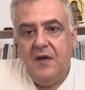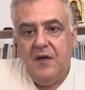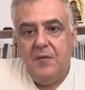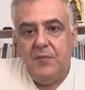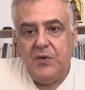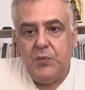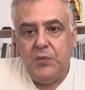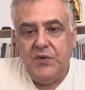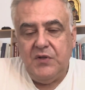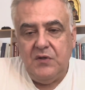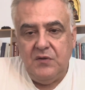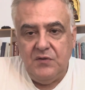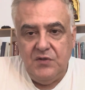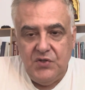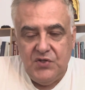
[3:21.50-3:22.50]
but with the
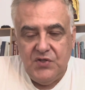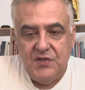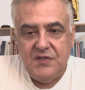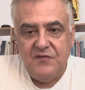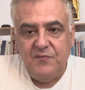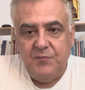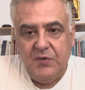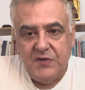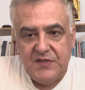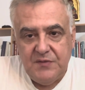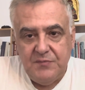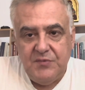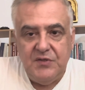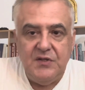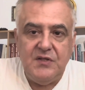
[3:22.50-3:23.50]
conditions of
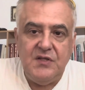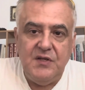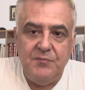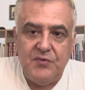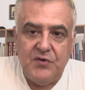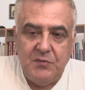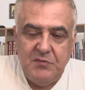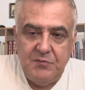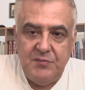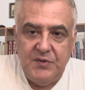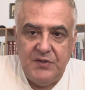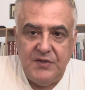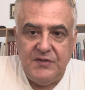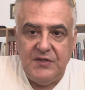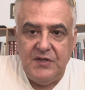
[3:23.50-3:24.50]
possibility,
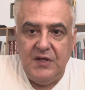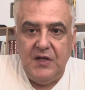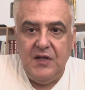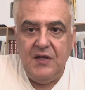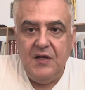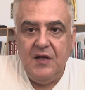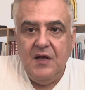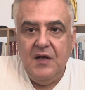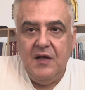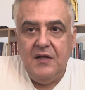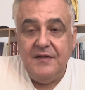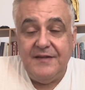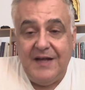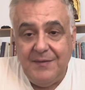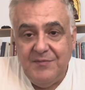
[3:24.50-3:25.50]
probability,
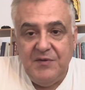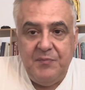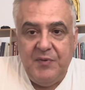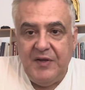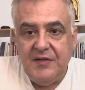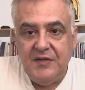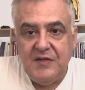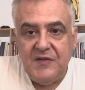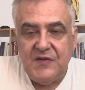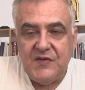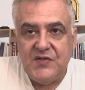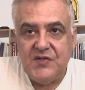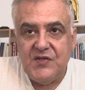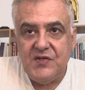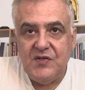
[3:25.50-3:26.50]
time
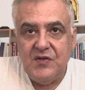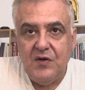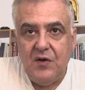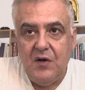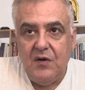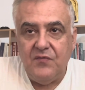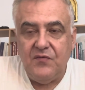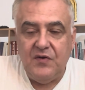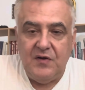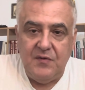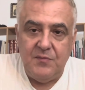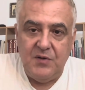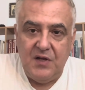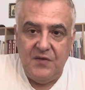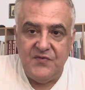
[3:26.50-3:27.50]
dependence of our
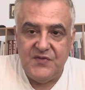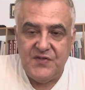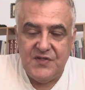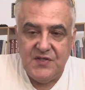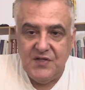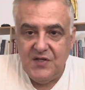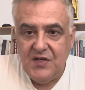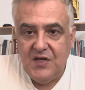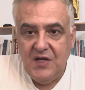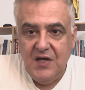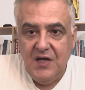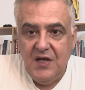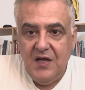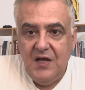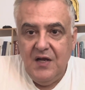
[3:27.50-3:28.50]
beliefs.
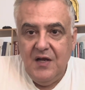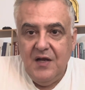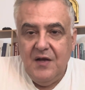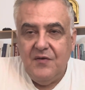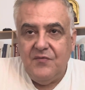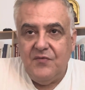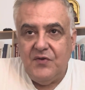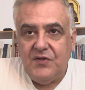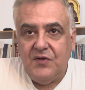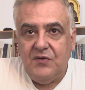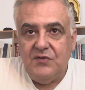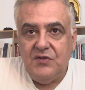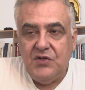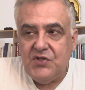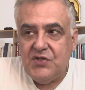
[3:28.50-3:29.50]
For the
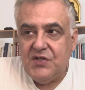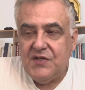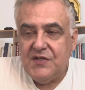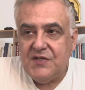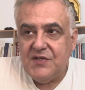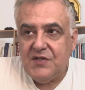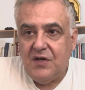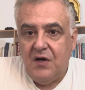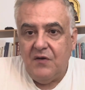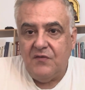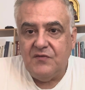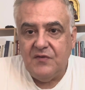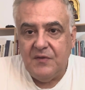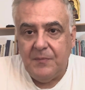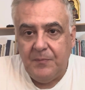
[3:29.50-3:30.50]
conditions
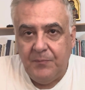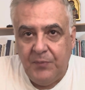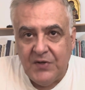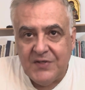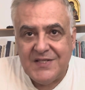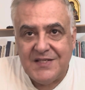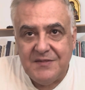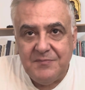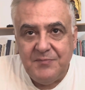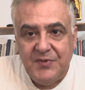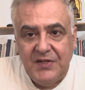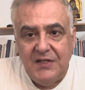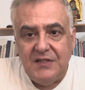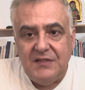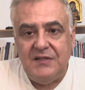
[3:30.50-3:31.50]
of the
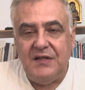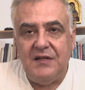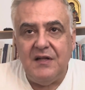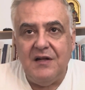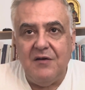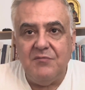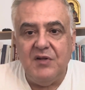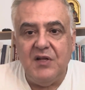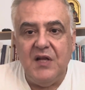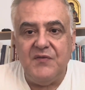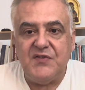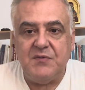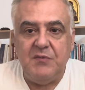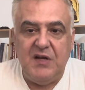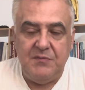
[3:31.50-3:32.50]
possibility that our
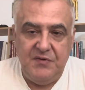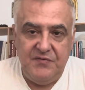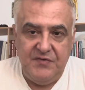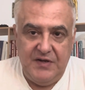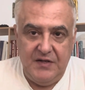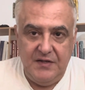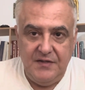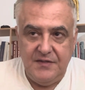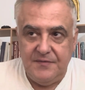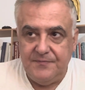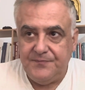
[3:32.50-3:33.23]
beliefs might be valid.